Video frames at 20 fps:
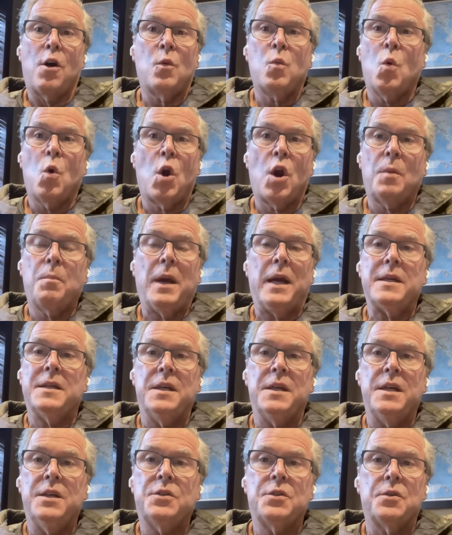hard work
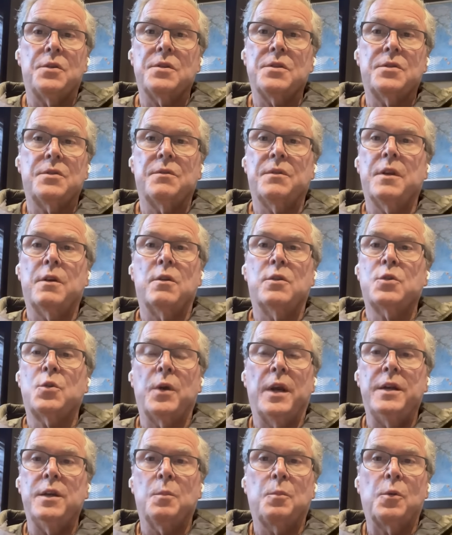by teachers that are
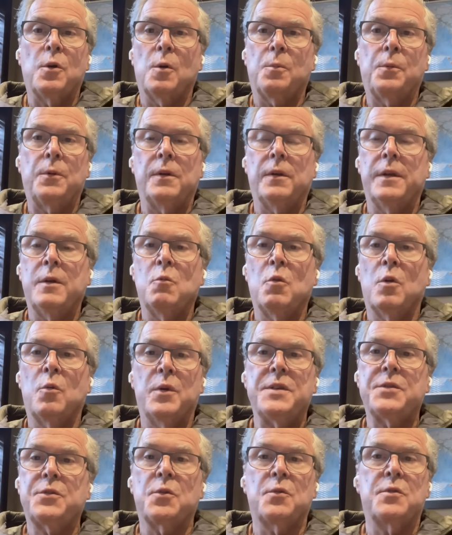trained appropriately
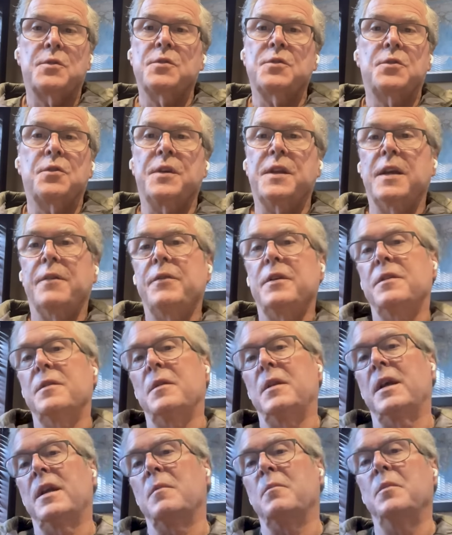where resources are
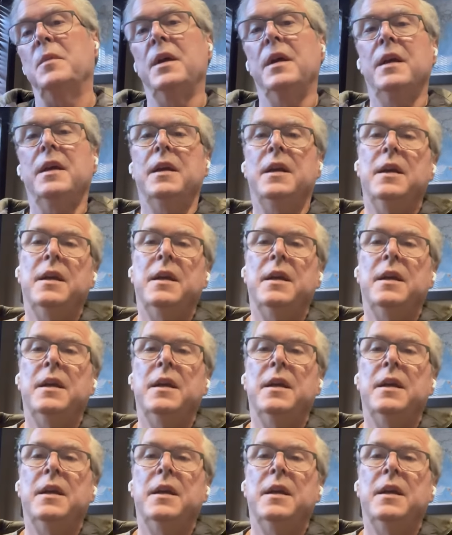given to let them